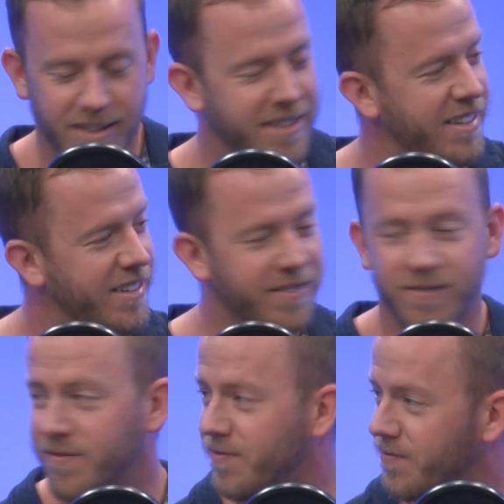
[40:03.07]
You
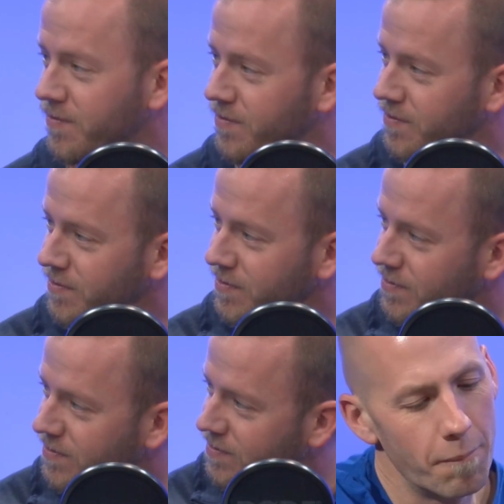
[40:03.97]
kind of had a string
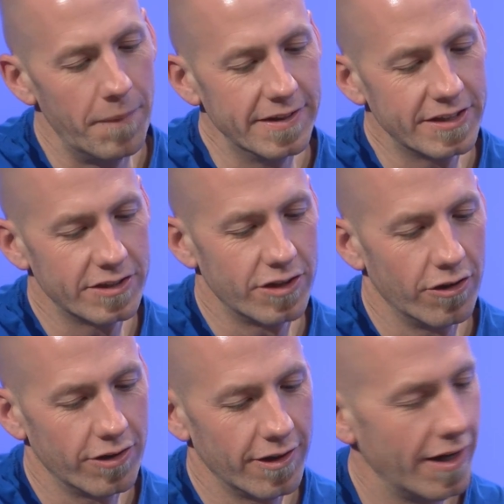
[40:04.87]
as a business
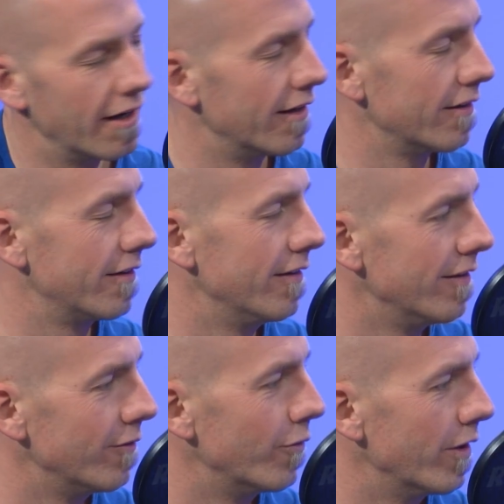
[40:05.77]
owner there
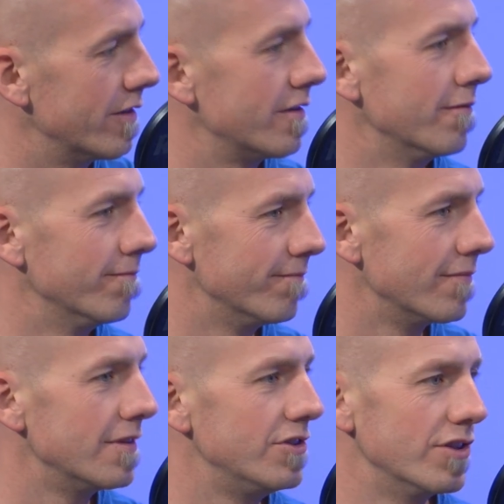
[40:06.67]
with some
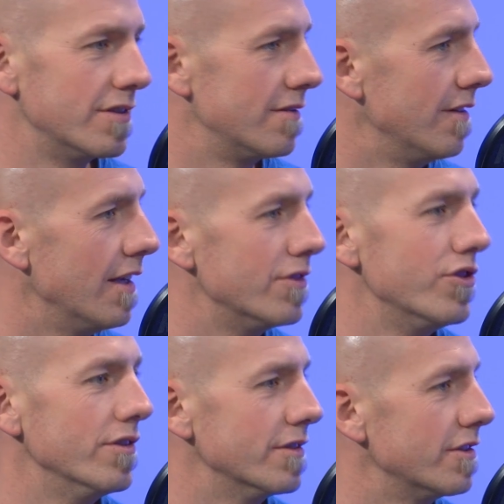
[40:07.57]
just
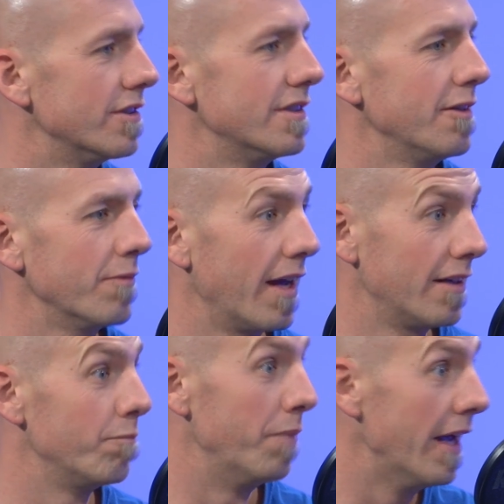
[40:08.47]
issues. It just seemed
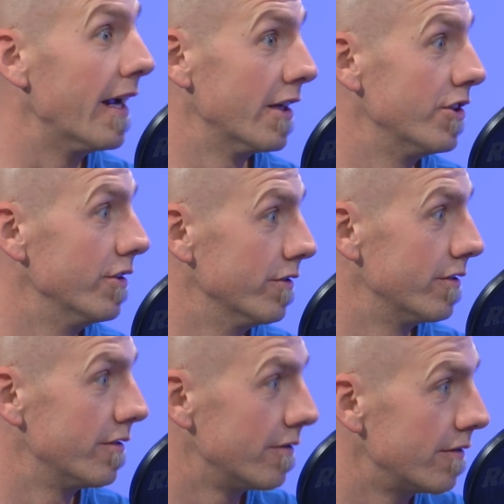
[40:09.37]
like big issues.